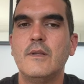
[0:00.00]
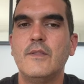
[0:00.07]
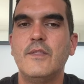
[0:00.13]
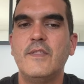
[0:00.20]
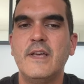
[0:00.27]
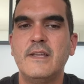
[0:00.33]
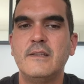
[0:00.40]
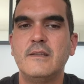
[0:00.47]

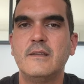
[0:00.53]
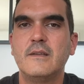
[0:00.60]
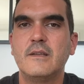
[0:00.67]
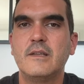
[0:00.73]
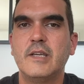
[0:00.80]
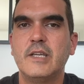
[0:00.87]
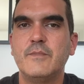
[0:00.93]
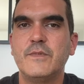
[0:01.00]
Then
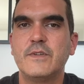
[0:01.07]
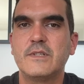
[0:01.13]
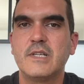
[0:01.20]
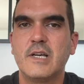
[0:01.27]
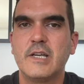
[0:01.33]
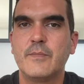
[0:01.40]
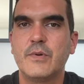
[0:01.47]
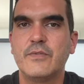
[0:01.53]
came the
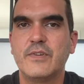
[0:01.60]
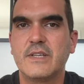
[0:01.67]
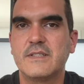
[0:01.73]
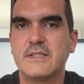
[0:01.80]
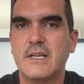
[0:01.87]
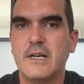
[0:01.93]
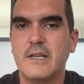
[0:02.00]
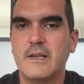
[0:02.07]
time of
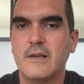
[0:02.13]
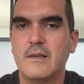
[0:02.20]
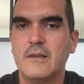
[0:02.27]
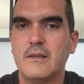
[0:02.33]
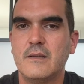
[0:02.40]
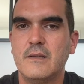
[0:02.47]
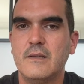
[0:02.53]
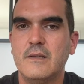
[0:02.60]
exile.
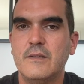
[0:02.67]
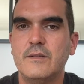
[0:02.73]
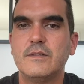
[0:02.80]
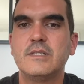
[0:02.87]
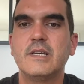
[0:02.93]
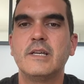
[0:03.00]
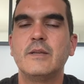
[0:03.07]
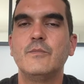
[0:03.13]
The
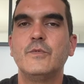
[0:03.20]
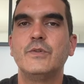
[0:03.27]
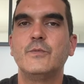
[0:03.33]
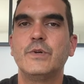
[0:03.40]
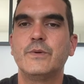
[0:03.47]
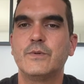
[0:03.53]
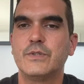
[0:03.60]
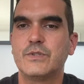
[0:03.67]
time when
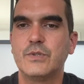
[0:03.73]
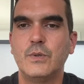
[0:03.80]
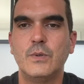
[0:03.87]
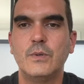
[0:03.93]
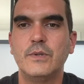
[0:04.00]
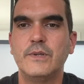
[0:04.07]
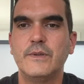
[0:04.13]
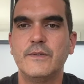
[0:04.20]
we were
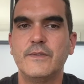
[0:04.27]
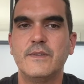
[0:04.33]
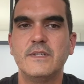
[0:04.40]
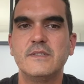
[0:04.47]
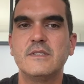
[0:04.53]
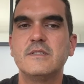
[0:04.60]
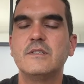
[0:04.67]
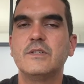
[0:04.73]
told,
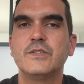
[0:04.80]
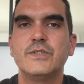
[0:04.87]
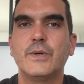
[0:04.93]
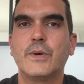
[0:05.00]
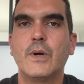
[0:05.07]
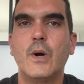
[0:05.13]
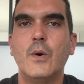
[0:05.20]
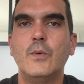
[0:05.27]
this is not
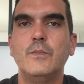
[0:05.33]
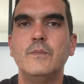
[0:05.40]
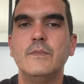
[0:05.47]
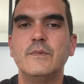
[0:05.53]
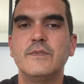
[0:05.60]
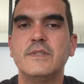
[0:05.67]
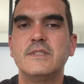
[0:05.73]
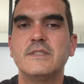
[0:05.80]
your home,
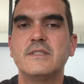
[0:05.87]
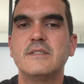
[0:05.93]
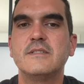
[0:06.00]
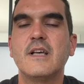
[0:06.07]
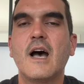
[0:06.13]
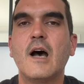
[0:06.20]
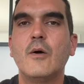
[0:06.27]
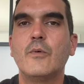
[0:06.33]
this
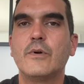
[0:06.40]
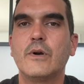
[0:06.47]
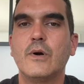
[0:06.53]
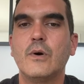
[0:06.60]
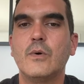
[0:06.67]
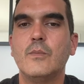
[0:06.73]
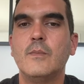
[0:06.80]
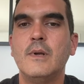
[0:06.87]
is our
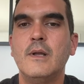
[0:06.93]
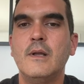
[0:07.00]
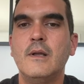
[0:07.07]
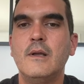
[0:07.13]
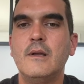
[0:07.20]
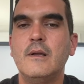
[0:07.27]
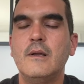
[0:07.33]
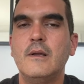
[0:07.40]
home.
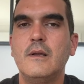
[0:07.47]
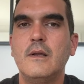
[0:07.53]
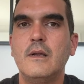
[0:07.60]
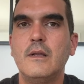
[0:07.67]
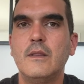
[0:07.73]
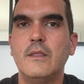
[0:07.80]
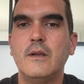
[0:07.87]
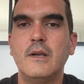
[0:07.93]

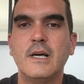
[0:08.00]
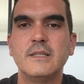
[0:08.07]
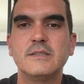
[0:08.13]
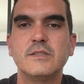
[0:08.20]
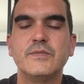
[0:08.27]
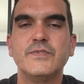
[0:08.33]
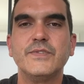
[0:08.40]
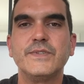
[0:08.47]
The
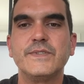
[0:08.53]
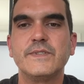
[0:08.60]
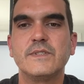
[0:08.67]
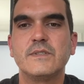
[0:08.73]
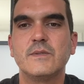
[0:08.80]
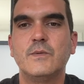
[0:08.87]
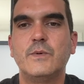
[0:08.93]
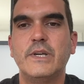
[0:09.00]
last of
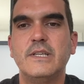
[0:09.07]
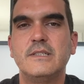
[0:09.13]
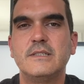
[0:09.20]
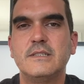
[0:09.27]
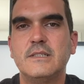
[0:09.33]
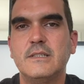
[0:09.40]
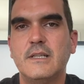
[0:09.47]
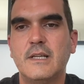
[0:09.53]
us
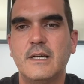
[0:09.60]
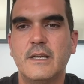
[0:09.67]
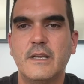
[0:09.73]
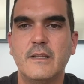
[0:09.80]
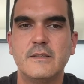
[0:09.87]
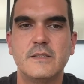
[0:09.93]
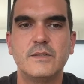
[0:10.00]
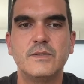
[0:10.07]
waited in
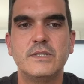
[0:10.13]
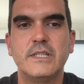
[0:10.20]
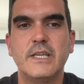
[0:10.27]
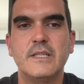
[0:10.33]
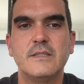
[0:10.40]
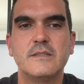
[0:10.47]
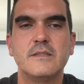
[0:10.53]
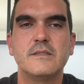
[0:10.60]
line,
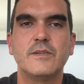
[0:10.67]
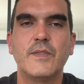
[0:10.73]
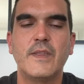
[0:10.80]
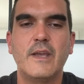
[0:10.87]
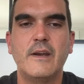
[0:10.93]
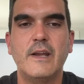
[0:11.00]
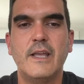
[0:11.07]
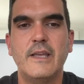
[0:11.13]
suitcases on
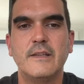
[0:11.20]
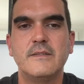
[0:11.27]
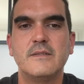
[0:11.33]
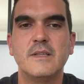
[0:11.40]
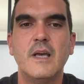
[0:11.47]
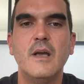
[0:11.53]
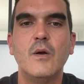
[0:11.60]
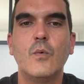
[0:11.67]
their
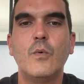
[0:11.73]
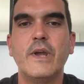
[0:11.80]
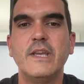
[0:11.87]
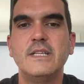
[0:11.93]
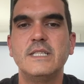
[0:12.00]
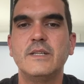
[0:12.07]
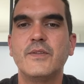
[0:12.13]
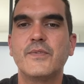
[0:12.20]
heads,
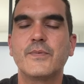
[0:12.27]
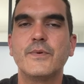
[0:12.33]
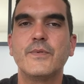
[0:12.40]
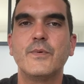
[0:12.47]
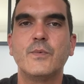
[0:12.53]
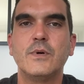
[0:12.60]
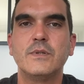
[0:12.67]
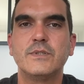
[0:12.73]
wading through
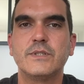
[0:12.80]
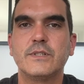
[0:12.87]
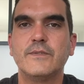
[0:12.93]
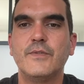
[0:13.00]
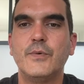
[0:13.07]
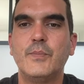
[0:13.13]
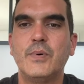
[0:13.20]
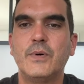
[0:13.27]
the water
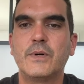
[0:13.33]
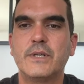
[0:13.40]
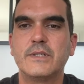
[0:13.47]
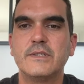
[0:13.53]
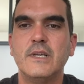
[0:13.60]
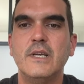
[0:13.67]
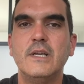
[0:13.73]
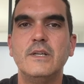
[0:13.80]
of the port,